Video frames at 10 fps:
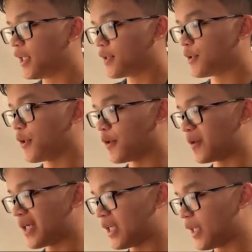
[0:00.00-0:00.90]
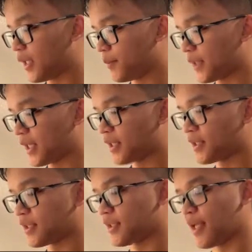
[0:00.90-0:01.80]
So because
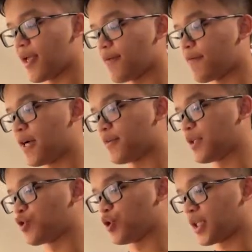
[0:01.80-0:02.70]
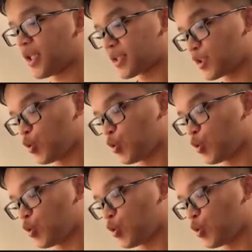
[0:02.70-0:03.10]
it's a 5 energy cost,